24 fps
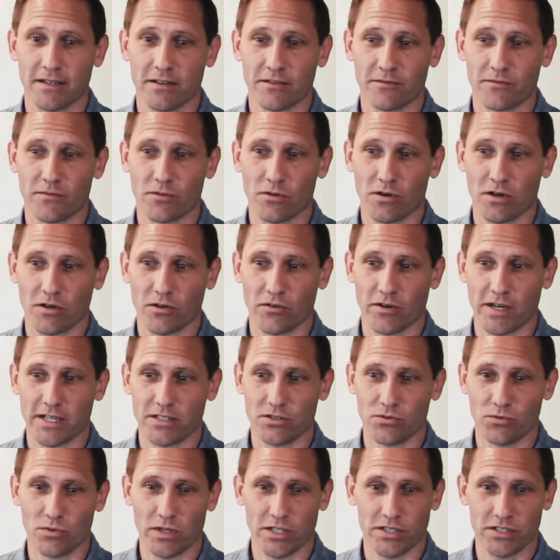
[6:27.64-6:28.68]
for our
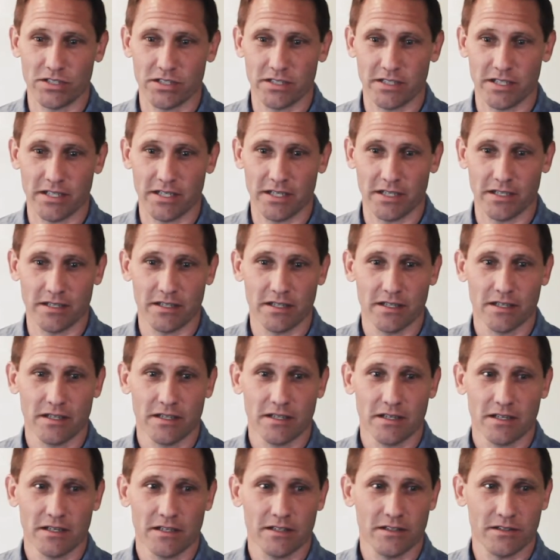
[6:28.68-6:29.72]
graduation day,
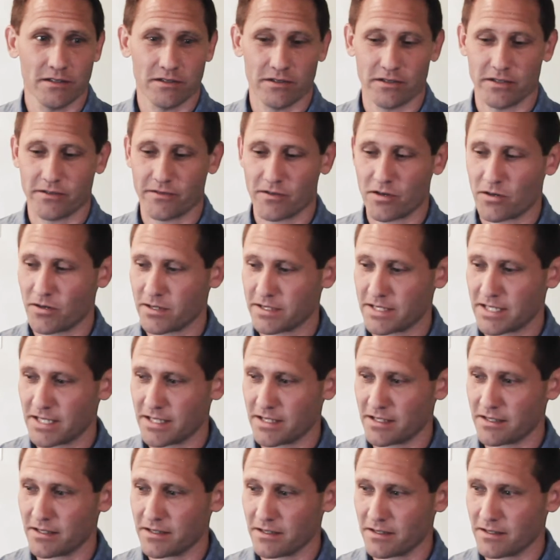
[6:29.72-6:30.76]
they've always
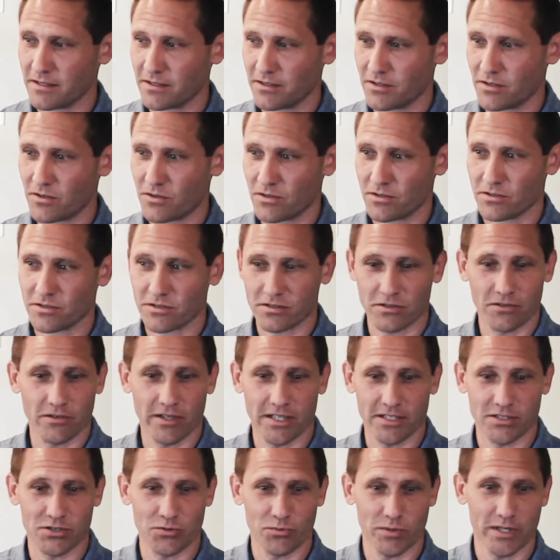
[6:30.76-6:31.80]
had a large
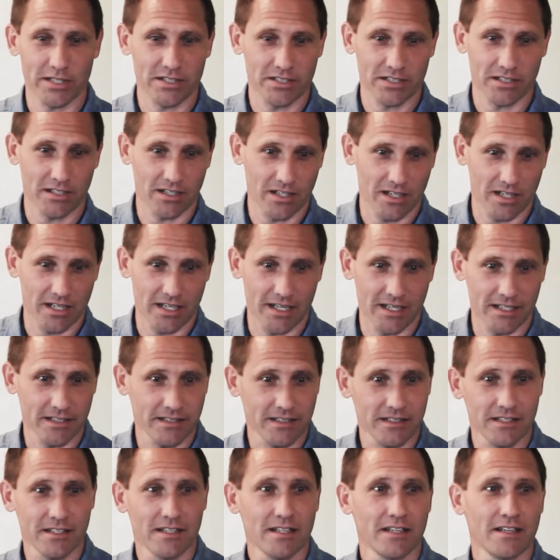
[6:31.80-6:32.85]
graduation
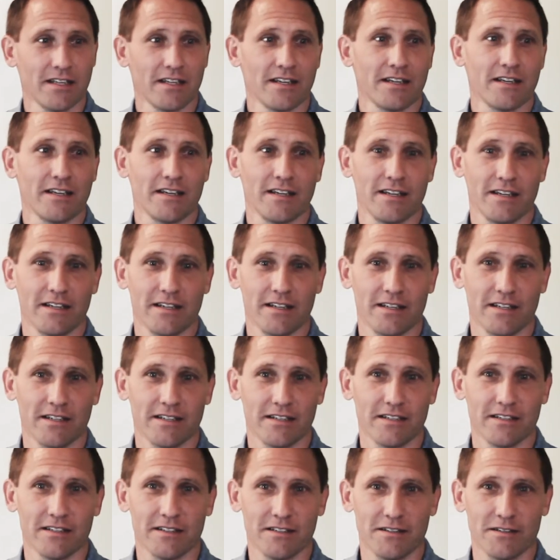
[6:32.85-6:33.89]
class,
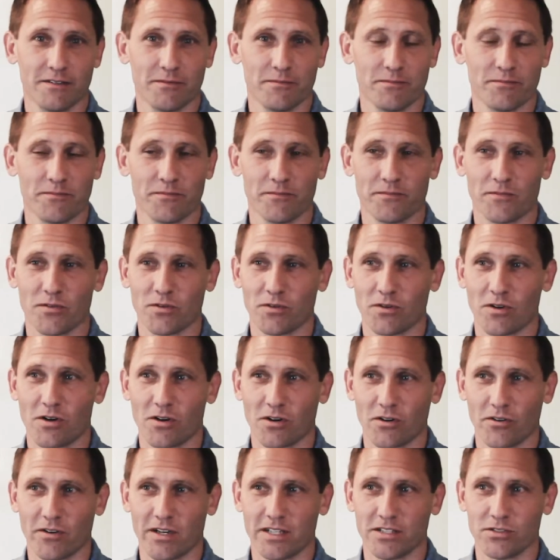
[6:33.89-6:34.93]
and for
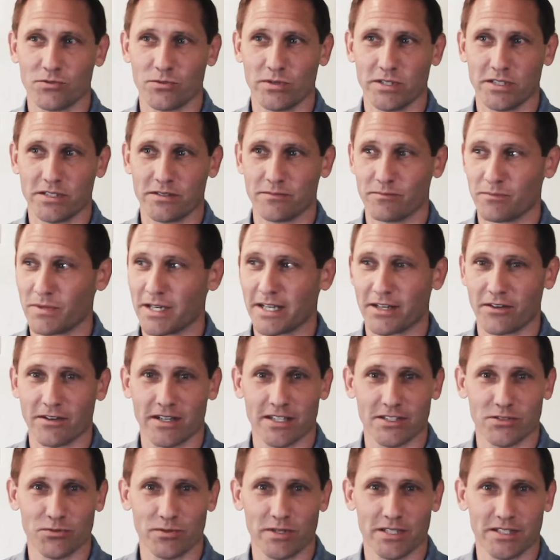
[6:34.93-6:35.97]
our graduation, my
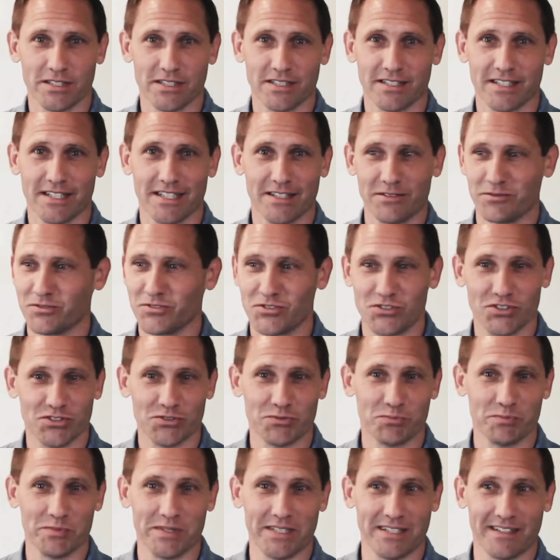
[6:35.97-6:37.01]
graduation day, it was
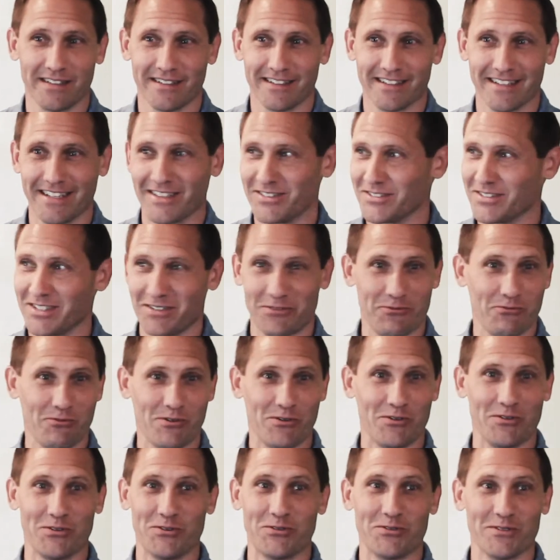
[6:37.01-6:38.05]
just me. And I was like,
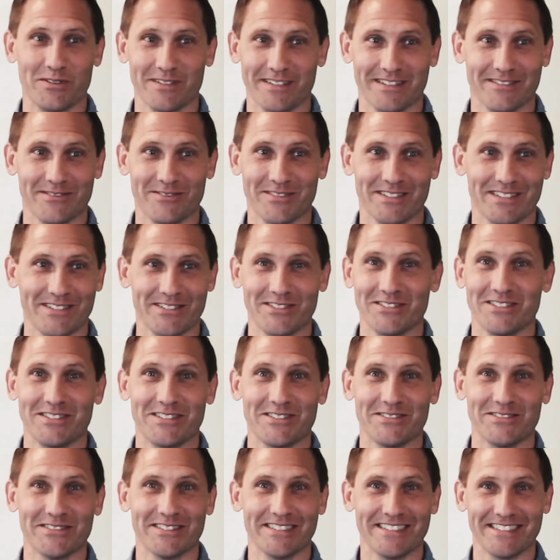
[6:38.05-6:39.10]
whoa, Lord, what are you
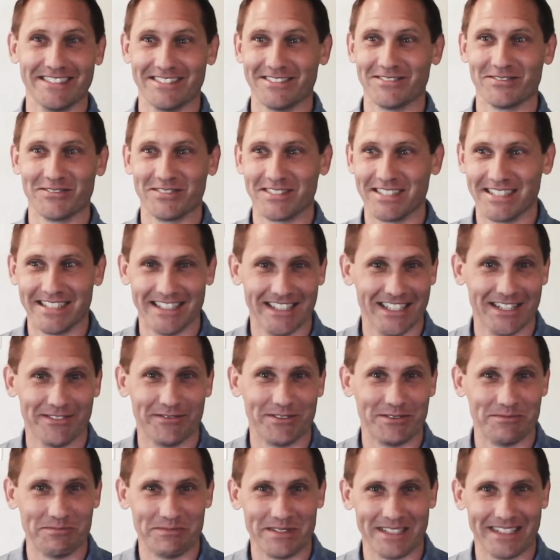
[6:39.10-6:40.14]
doing? You're really
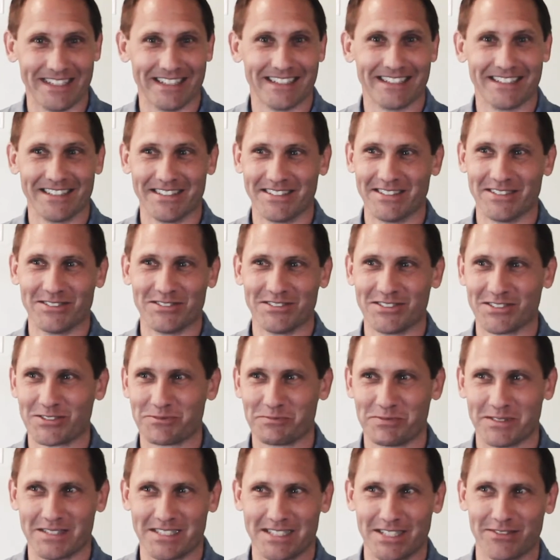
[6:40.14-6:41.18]
loving me, just
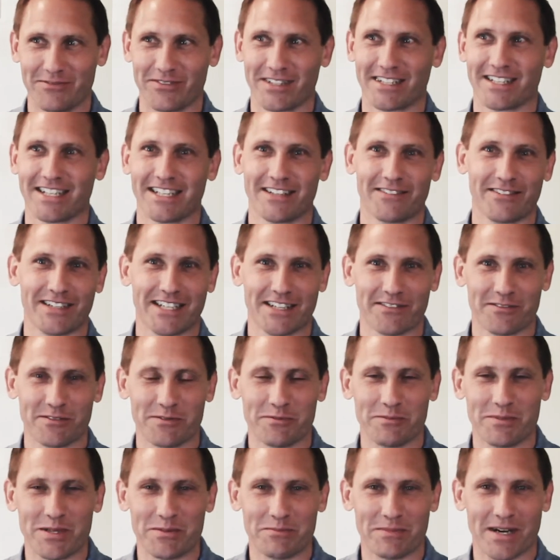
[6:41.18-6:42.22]
specifically
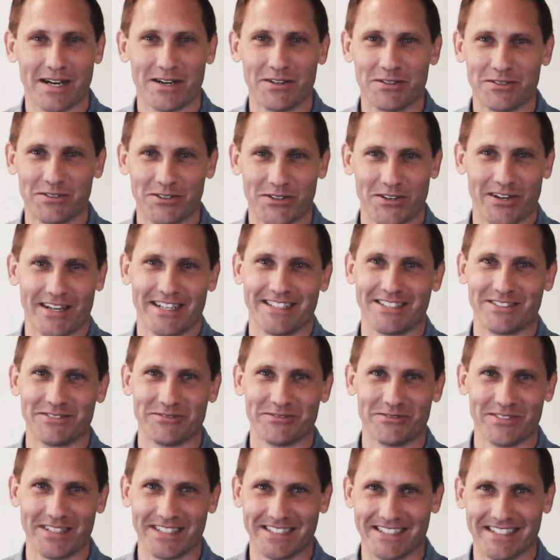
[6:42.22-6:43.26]
giving me my own
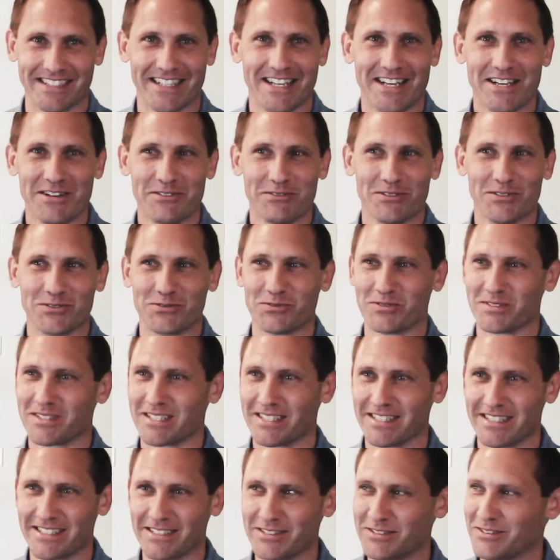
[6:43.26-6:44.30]
graduation, which was a
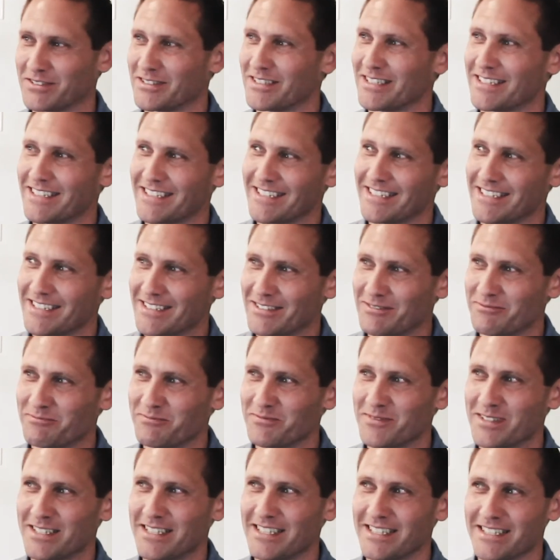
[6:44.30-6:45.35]
little
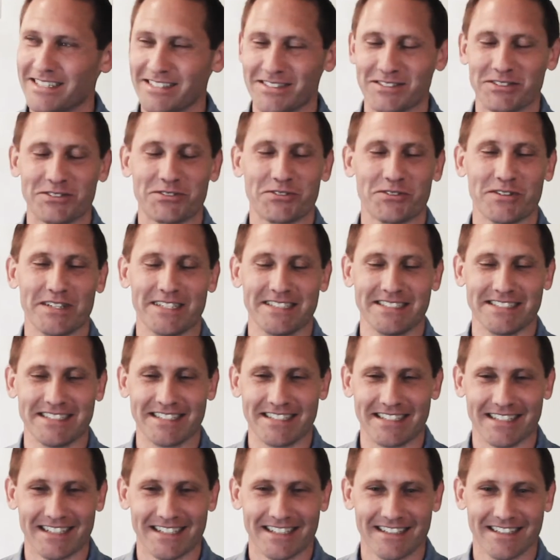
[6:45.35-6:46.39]

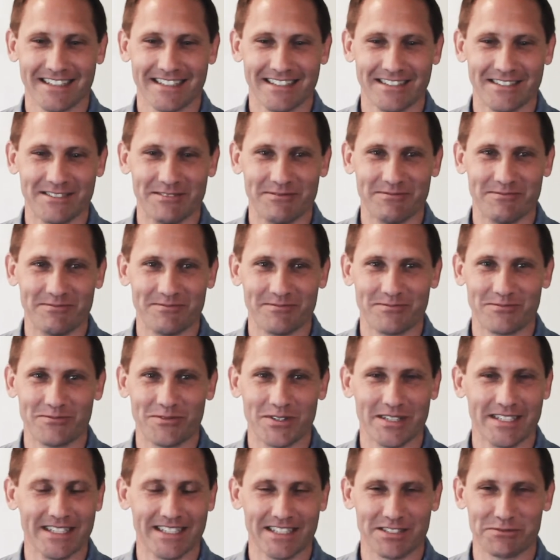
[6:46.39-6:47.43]
crazy.
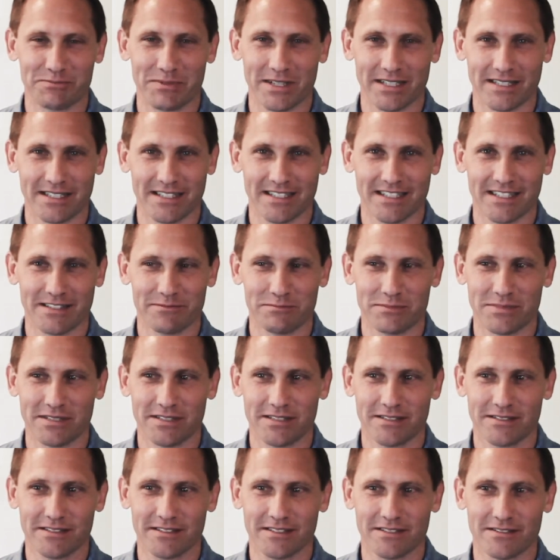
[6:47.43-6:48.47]
Wasn't expecting that,
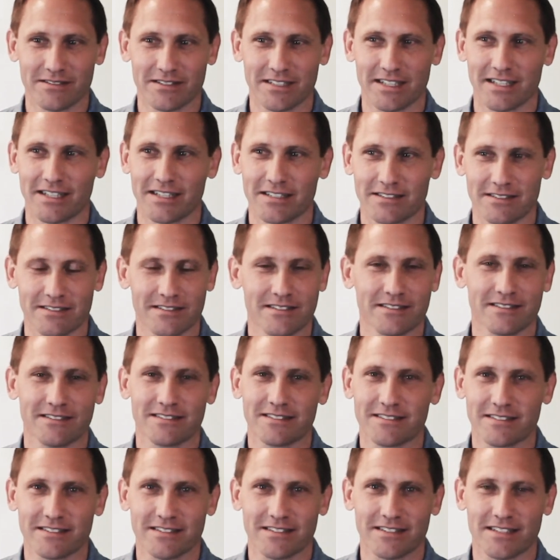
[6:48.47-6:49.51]
but
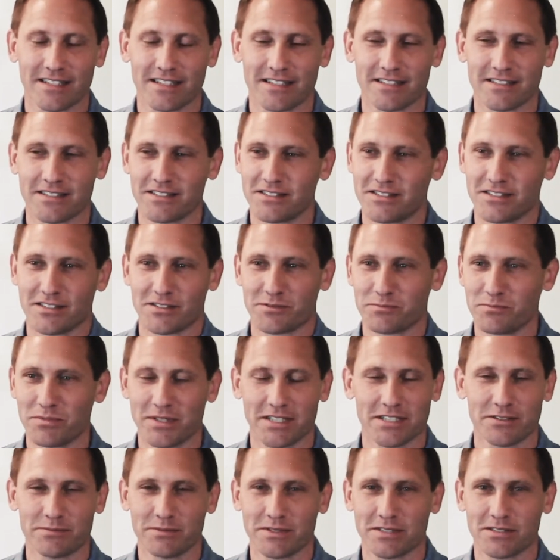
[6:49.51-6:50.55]
God has just
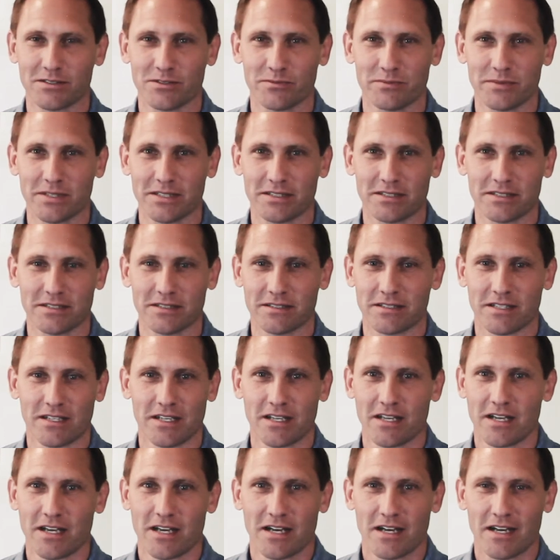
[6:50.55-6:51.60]
blessed me so much, and
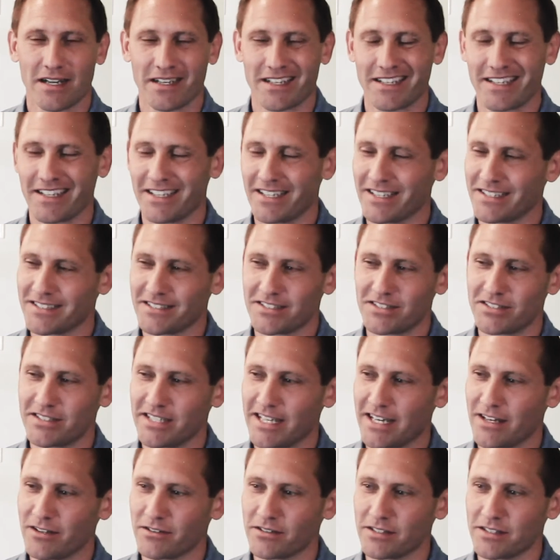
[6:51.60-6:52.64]
I can't
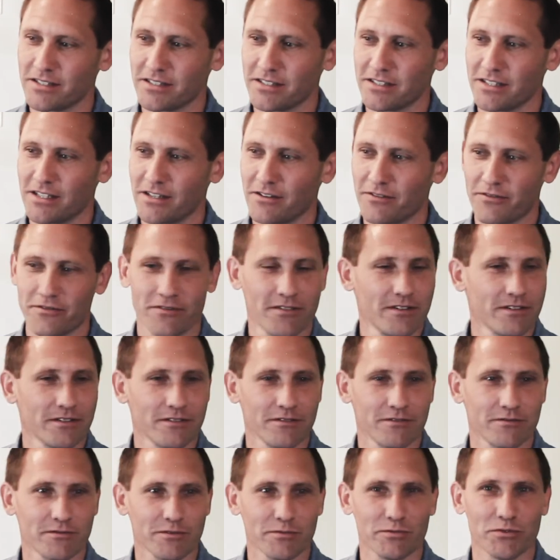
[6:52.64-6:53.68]
shout enough
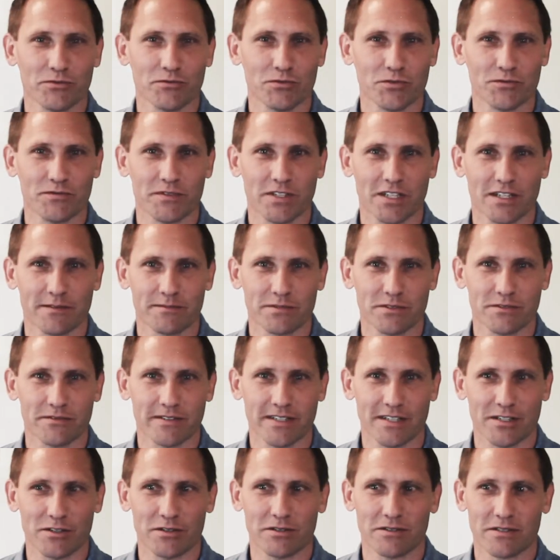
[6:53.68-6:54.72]
from the rooftops of
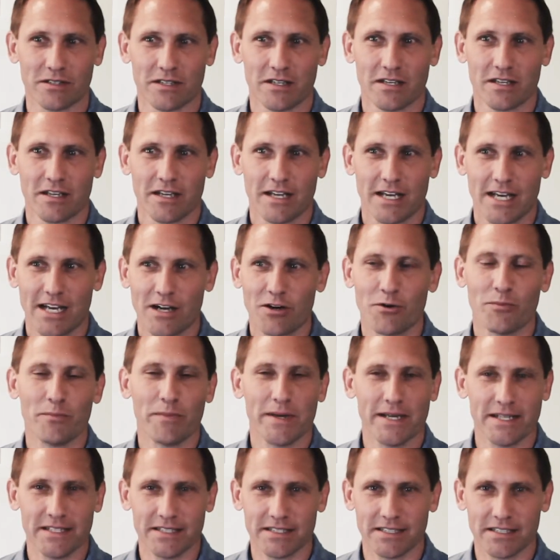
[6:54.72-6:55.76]
how
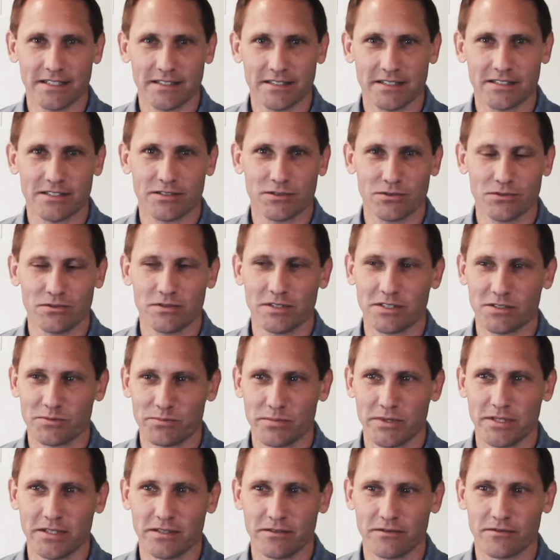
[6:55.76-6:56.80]
amazing this school has
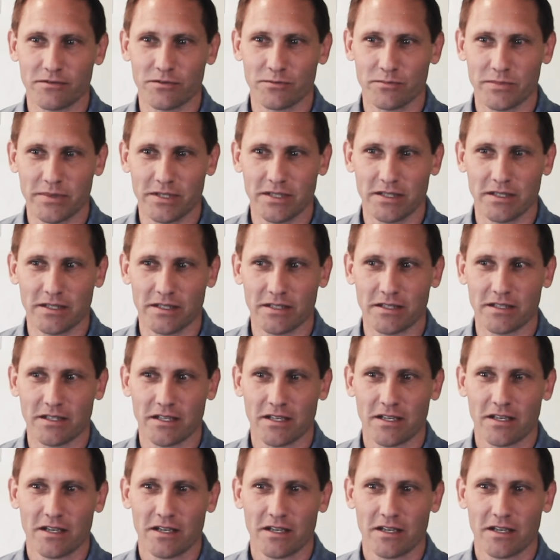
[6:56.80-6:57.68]
been for me, and